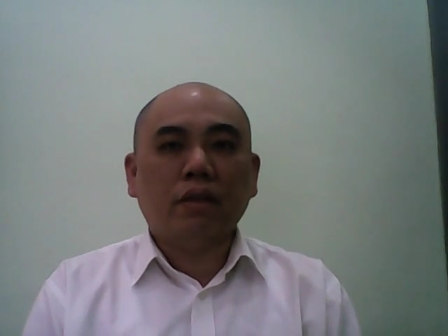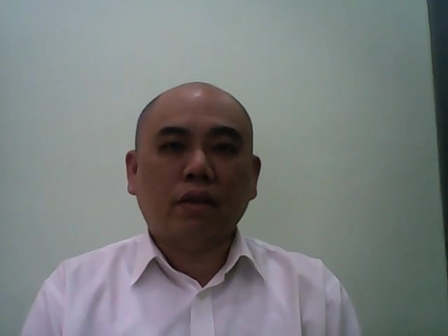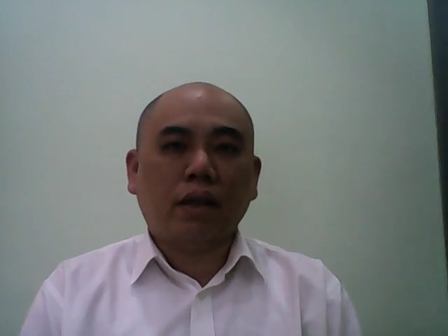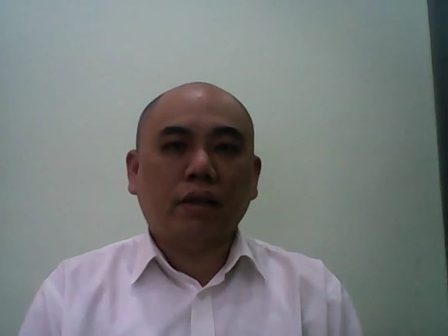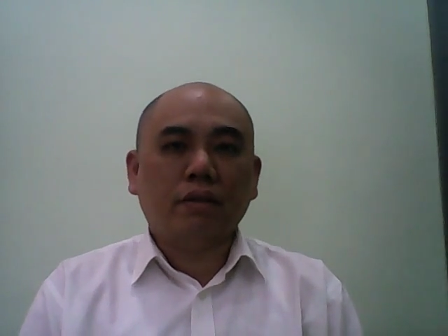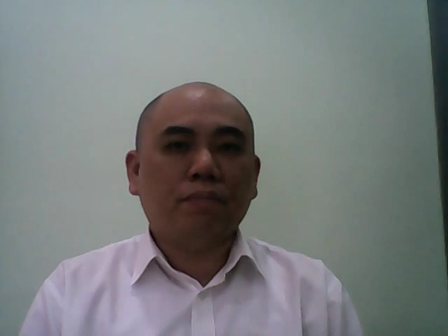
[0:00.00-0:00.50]

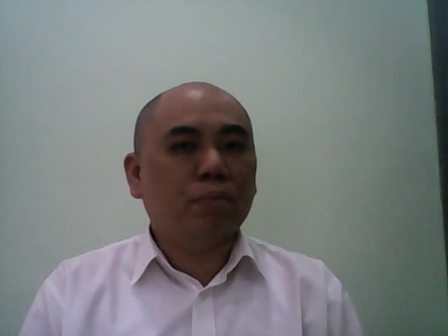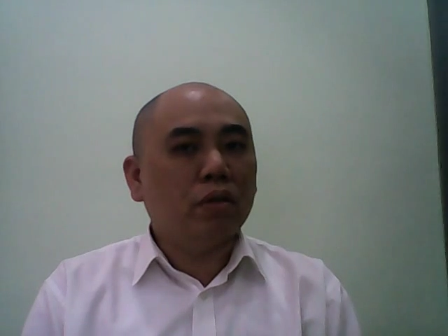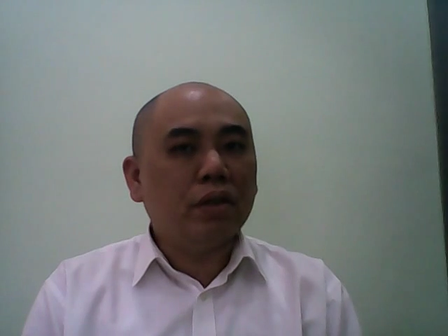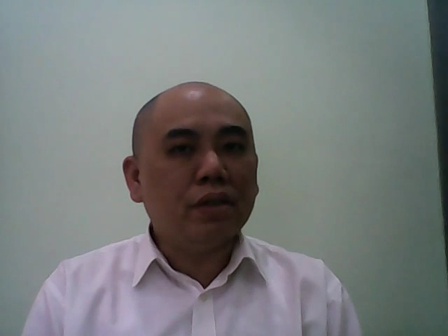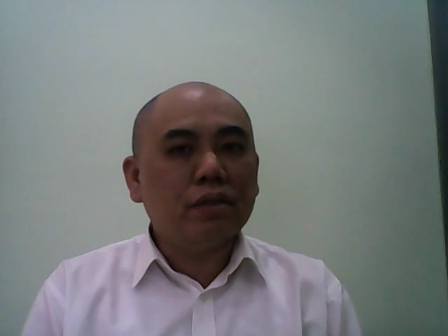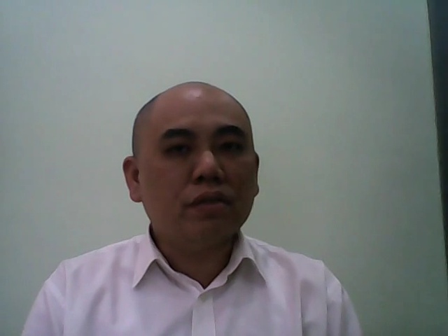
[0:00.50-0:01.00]
like
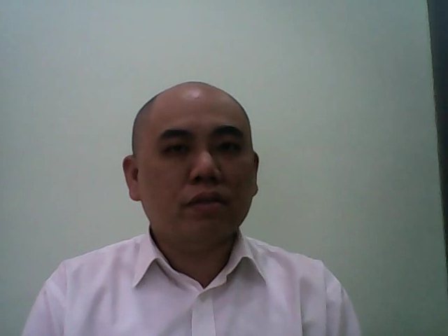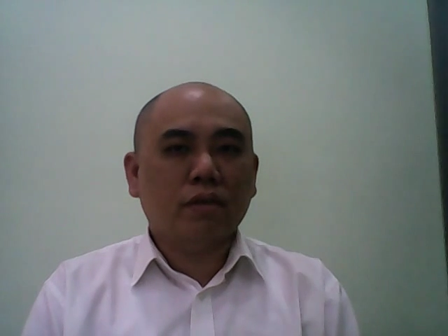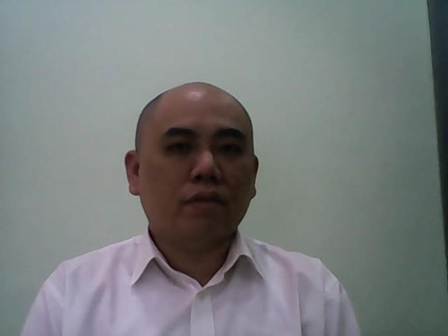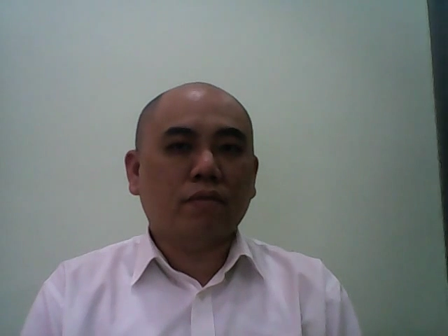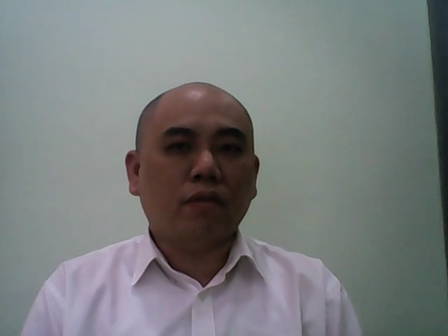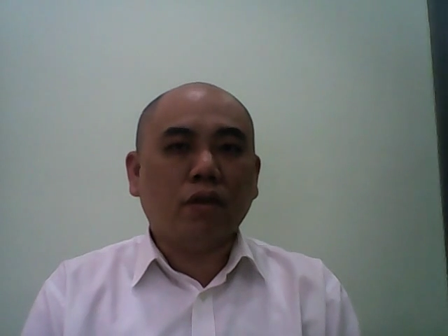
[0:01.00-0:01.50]
police,
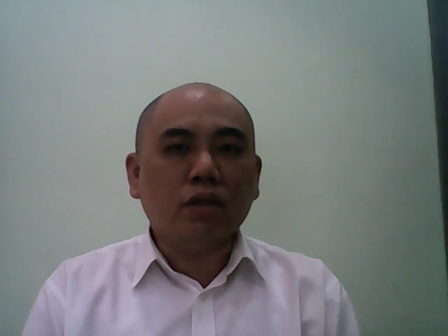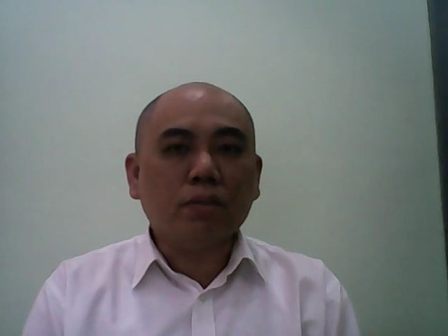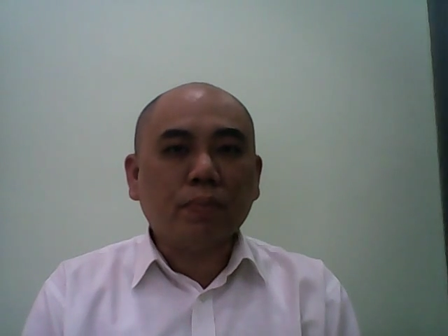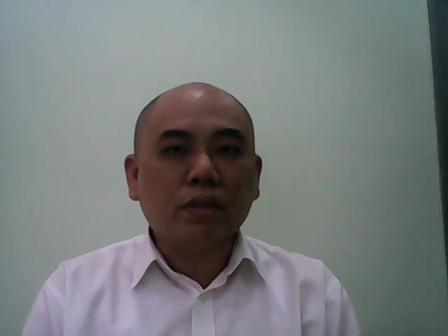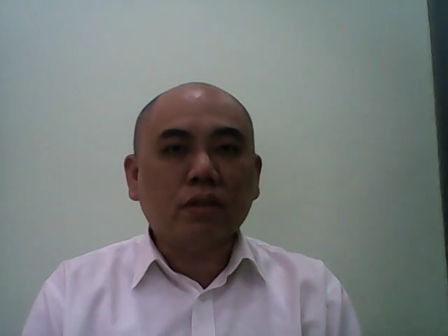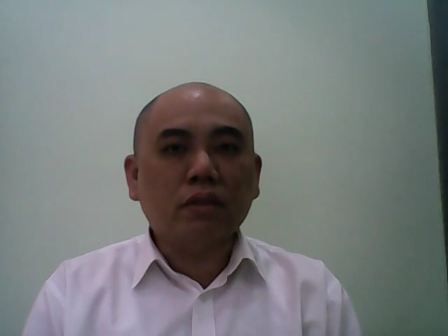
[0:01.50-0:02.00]

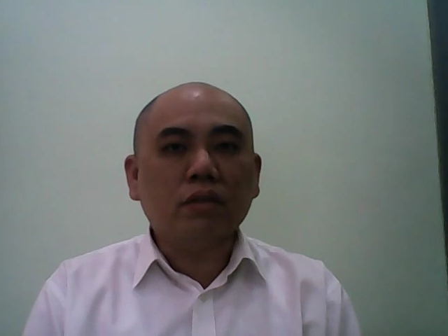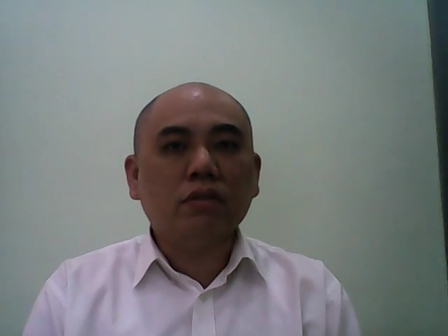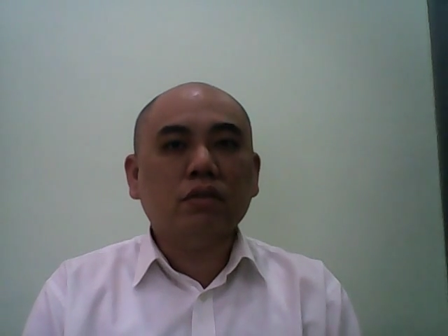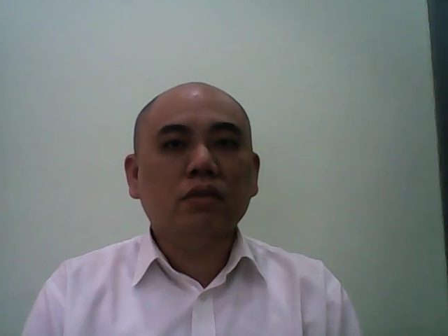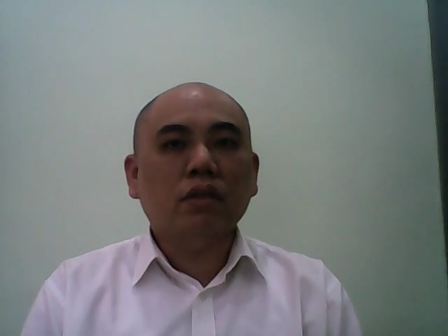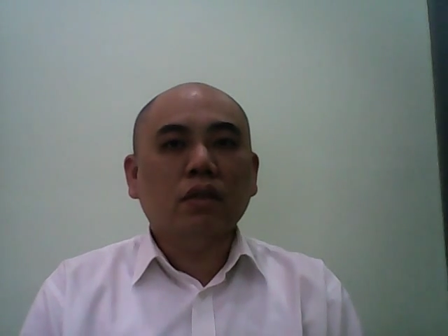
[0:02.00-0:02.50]

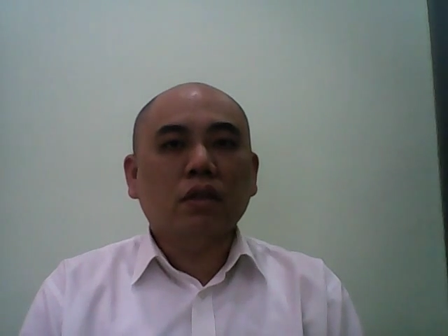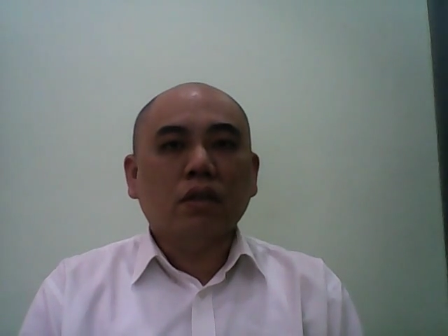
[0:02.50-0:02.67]
hospitals,